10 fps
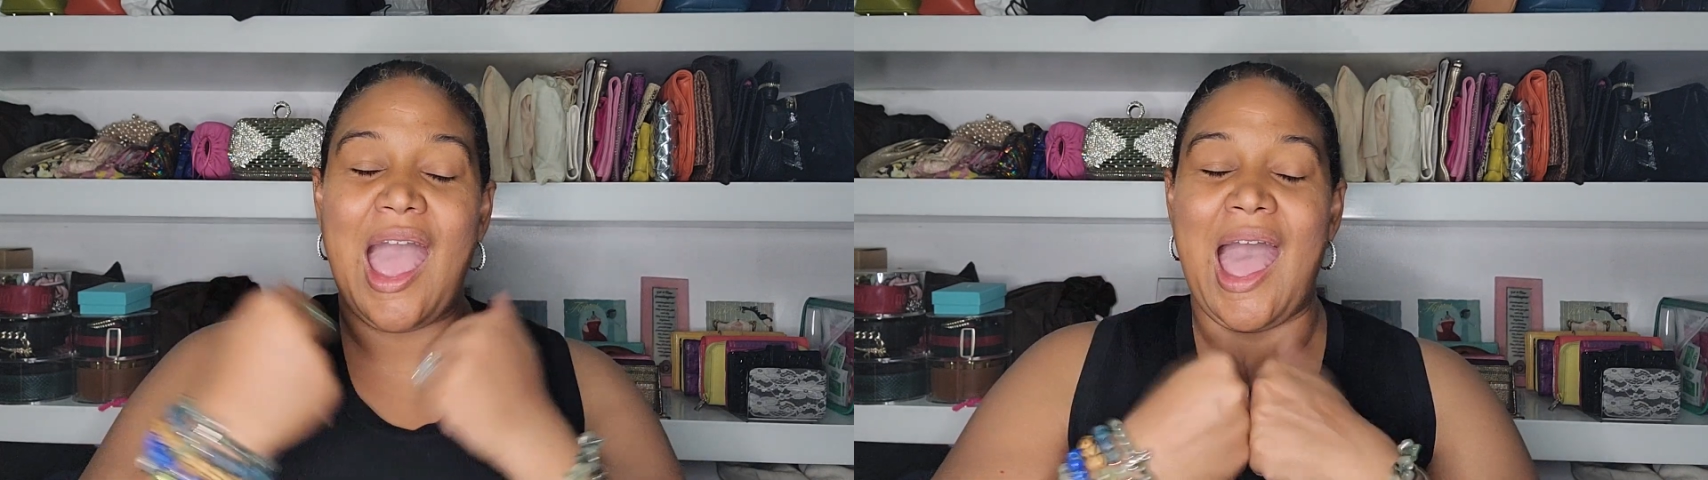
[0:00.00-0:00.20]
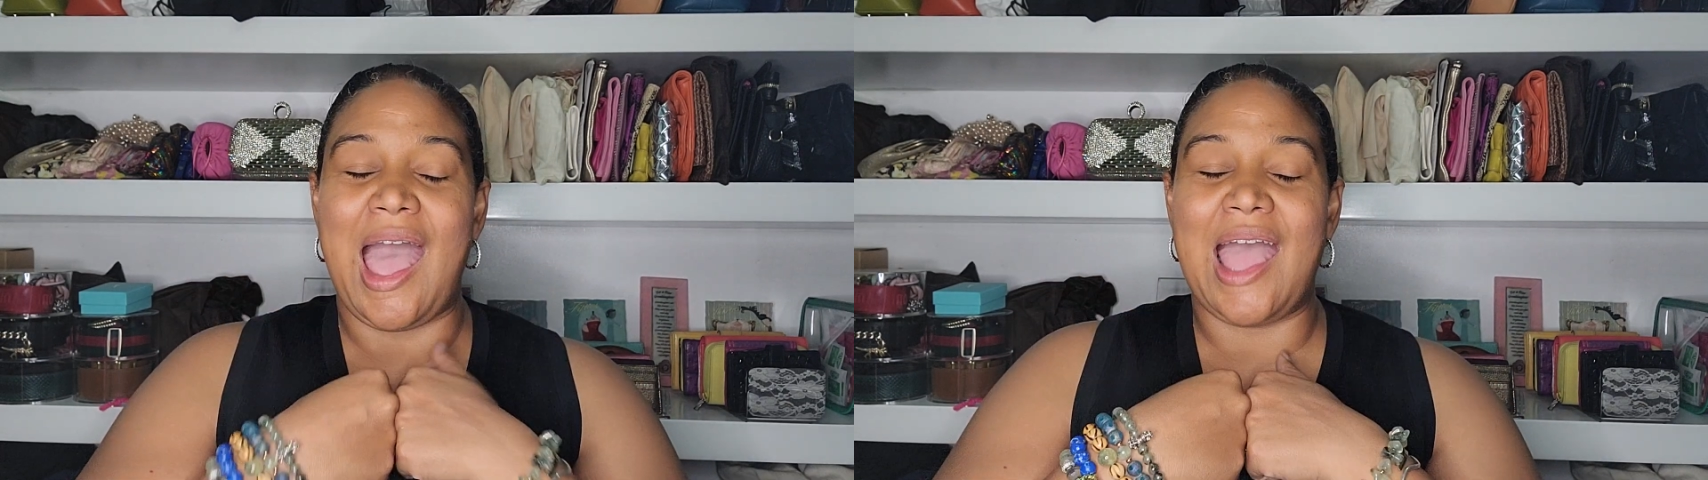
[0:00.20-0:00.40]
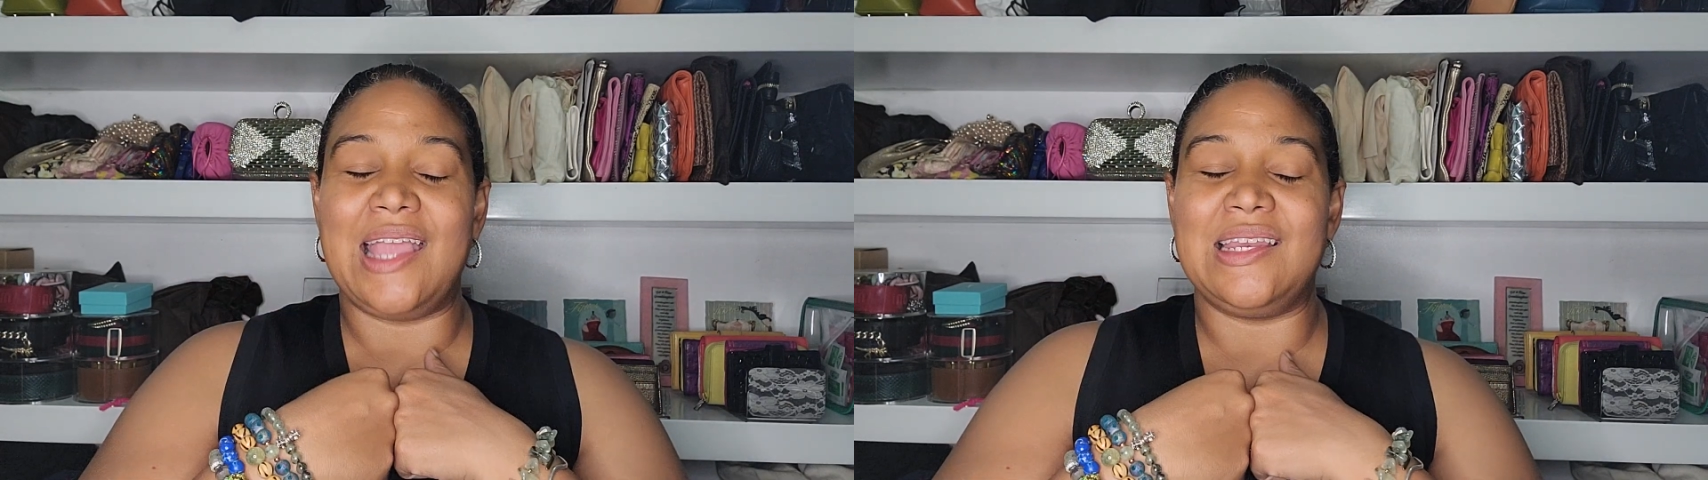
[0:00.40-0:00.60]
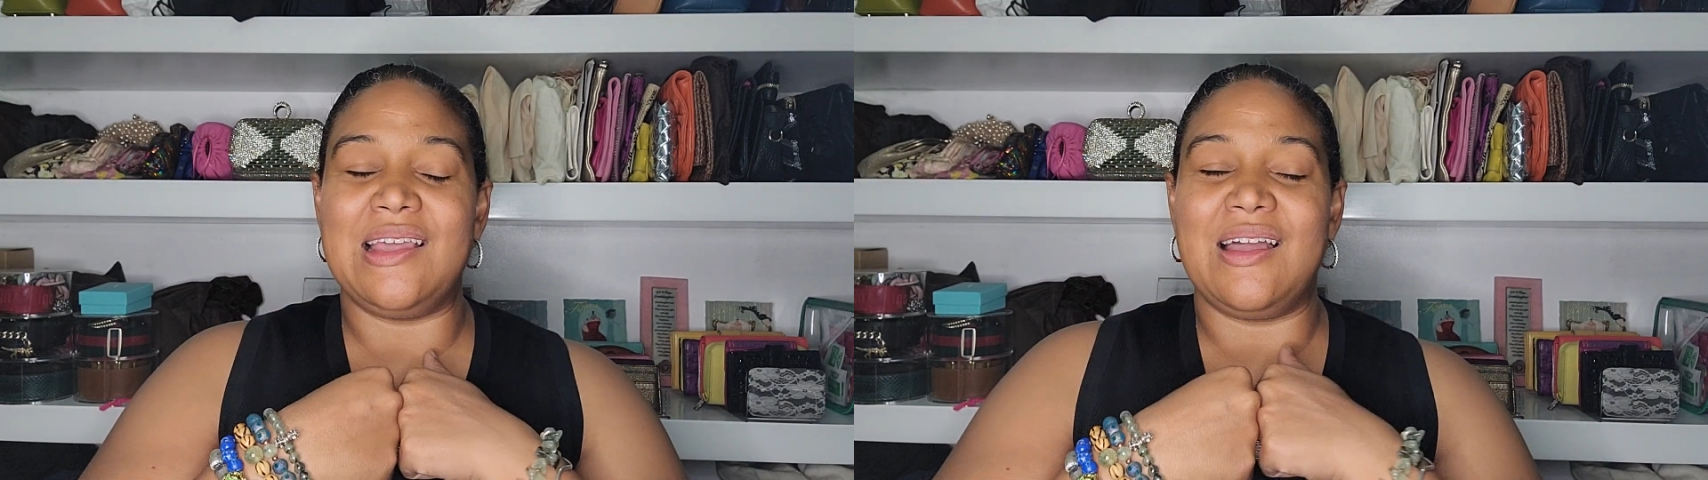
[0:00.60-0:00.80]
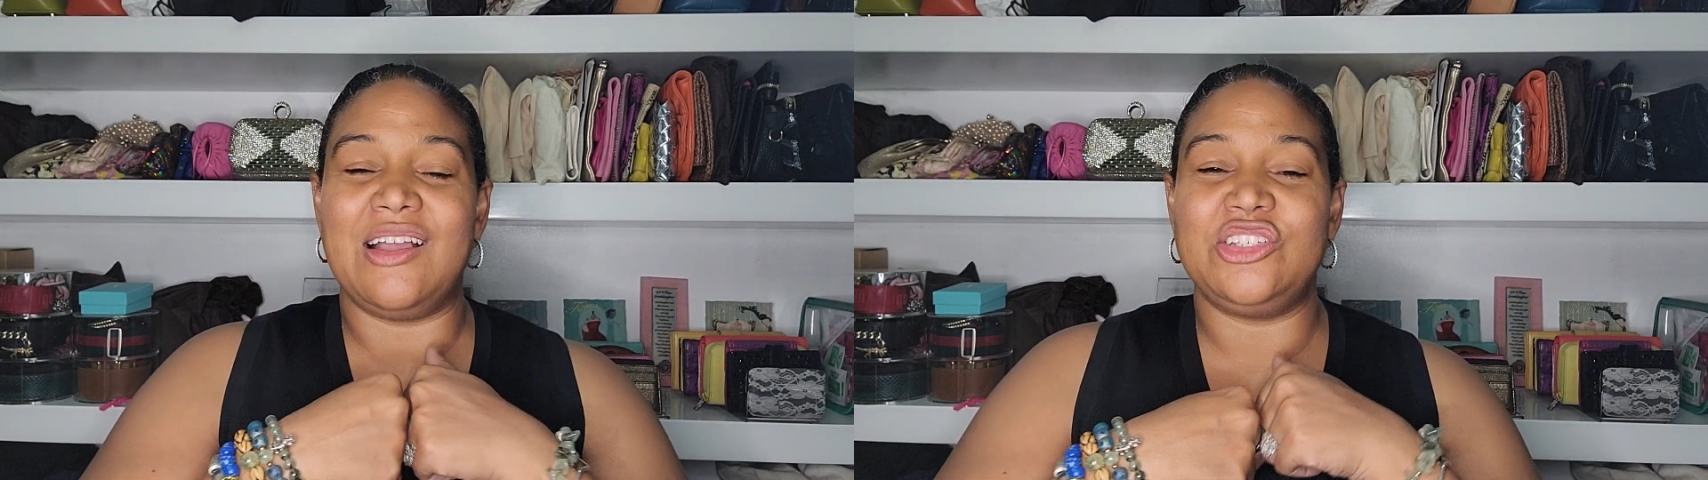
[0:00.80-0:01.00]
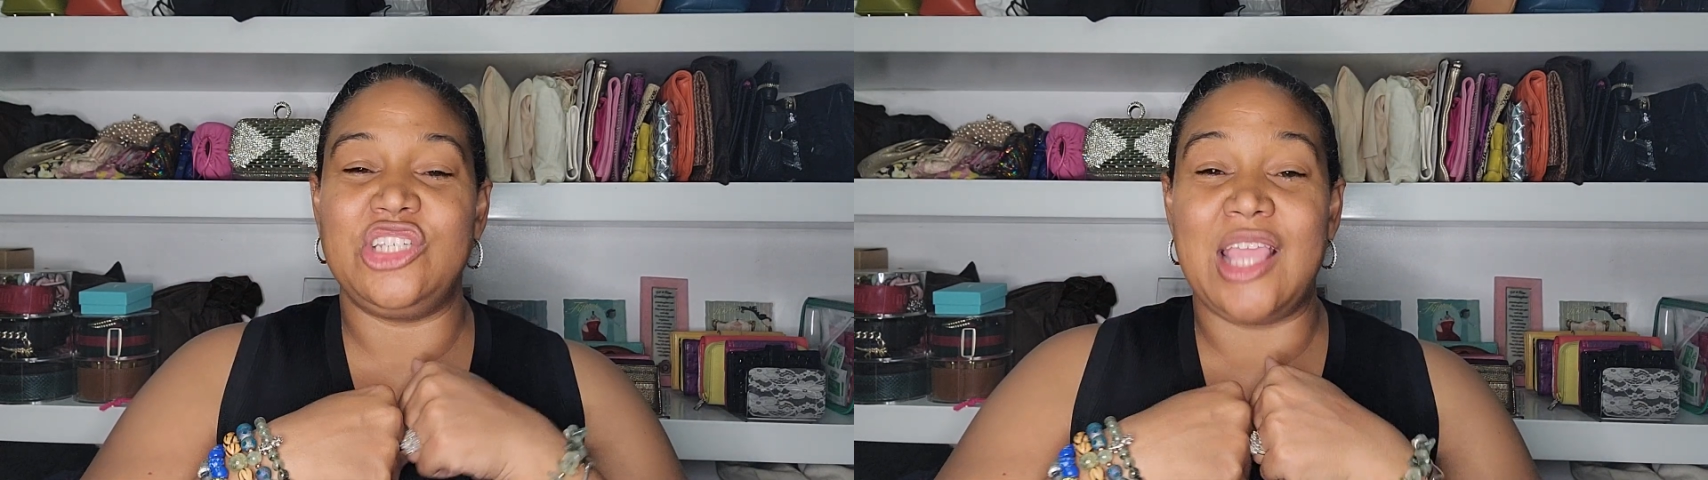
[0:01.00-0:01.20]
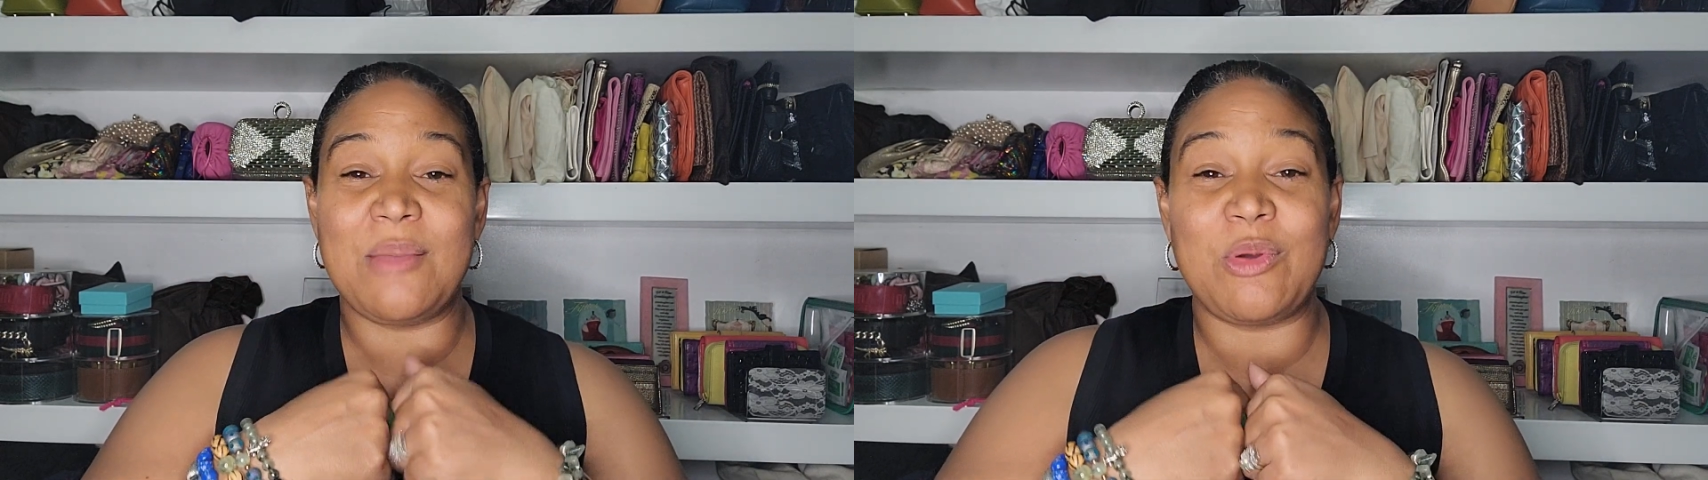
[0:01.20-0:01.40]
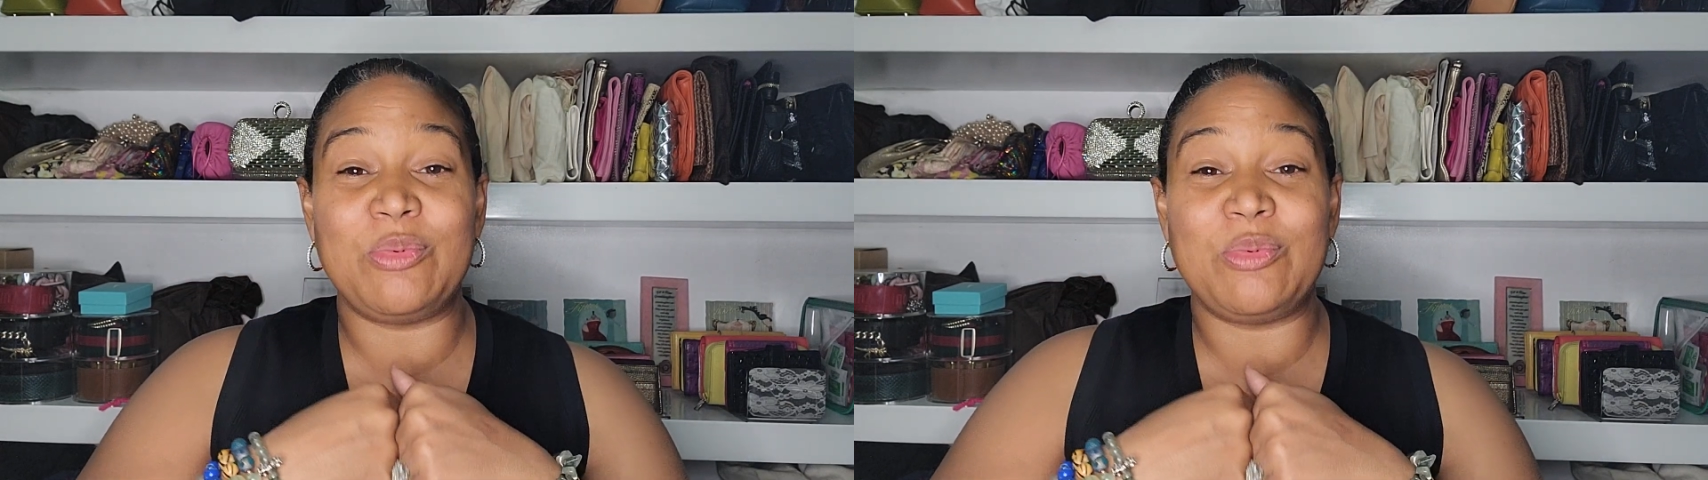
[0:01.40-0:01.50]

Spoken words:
And she came